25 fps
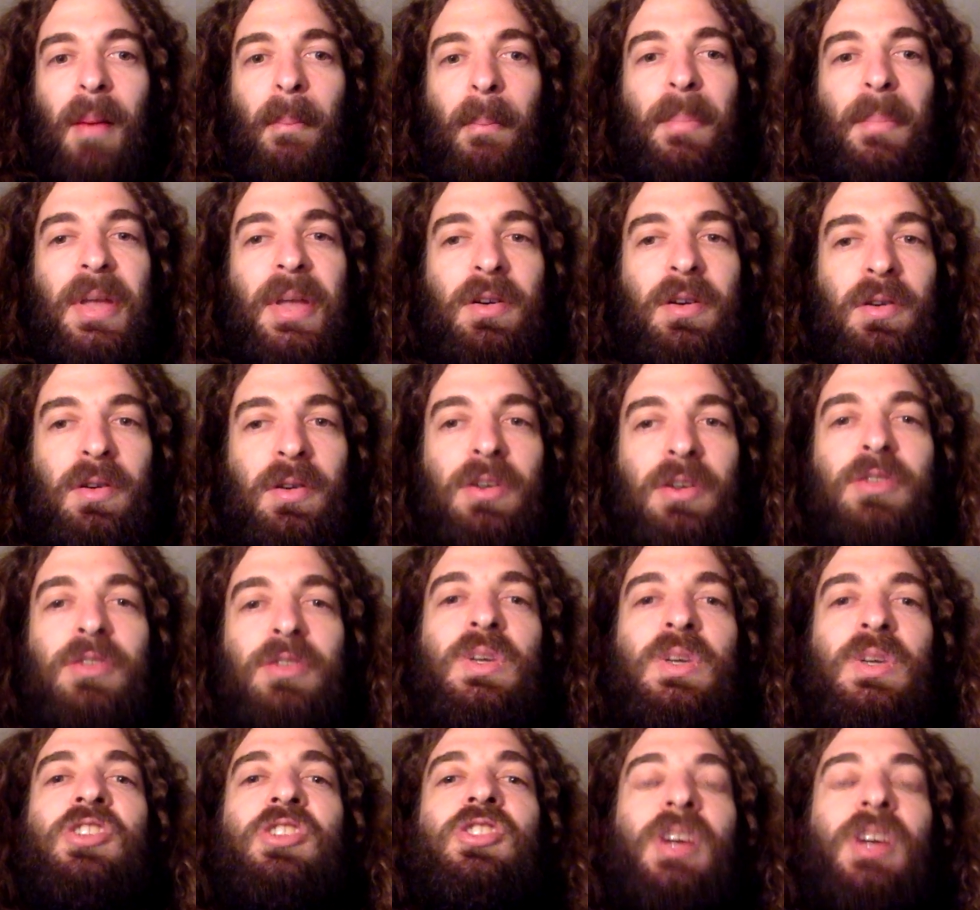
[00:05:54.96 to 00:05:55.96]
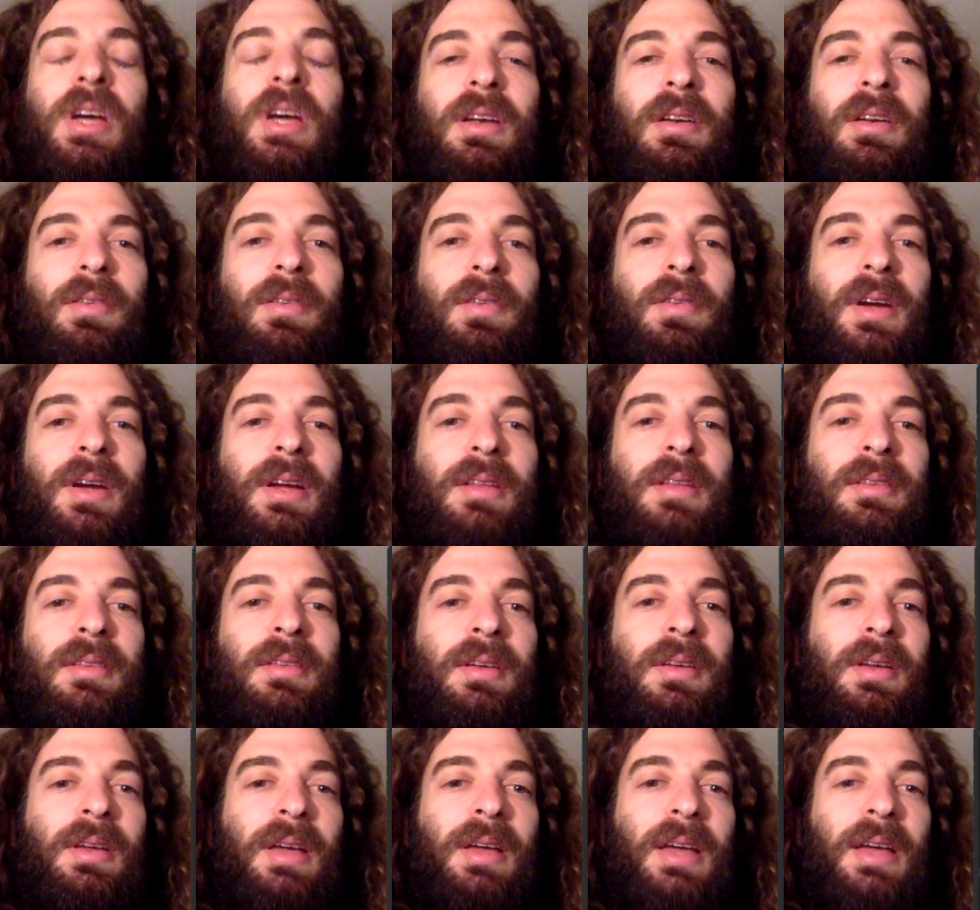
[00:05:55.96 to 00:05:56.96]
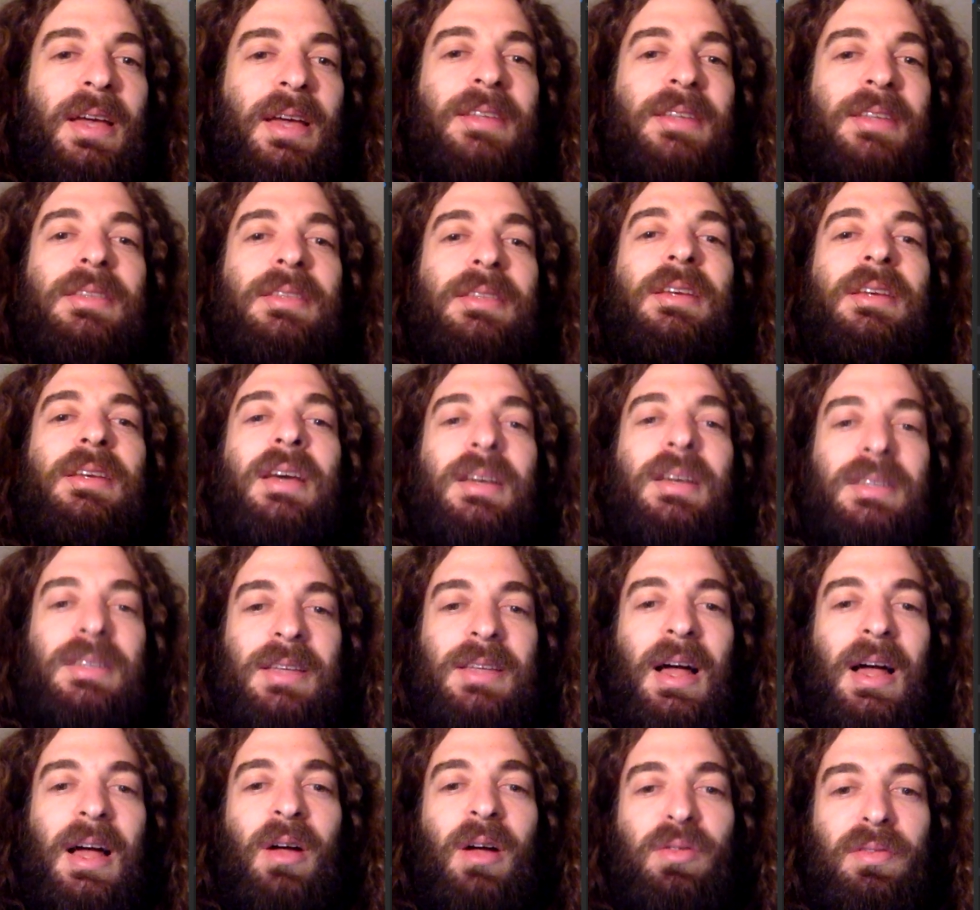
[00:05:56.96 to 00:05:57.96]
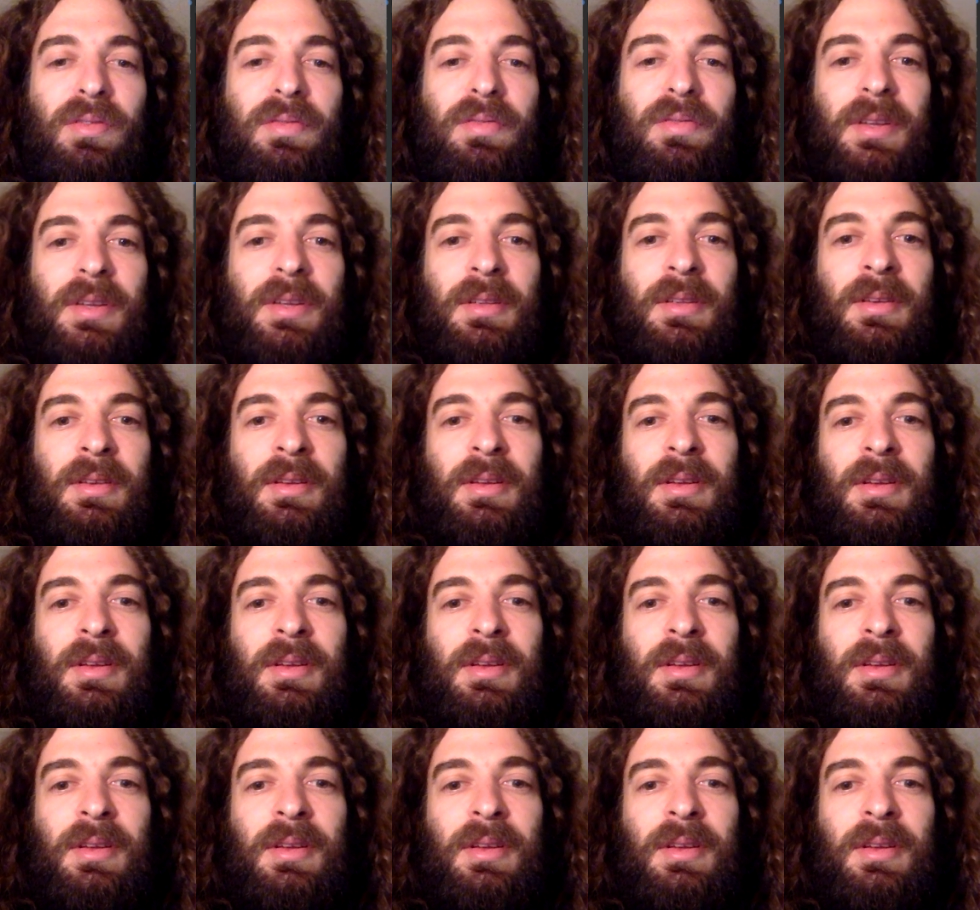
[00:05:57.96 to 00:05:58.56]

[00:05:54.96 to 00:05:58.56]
because we generate SDKs out of it.